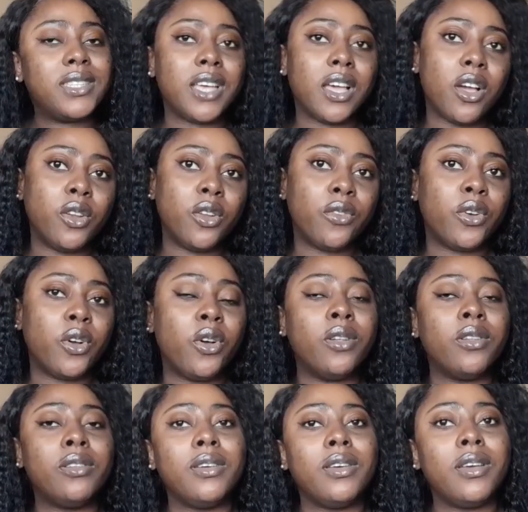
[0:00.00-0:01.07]
Second of
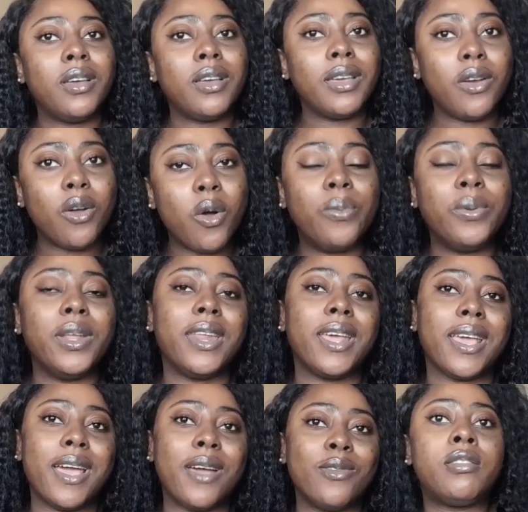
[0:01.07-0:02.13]
all, open an
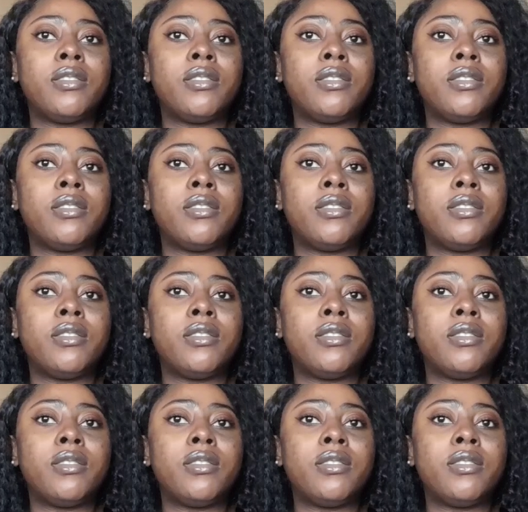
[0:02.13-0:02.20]
account.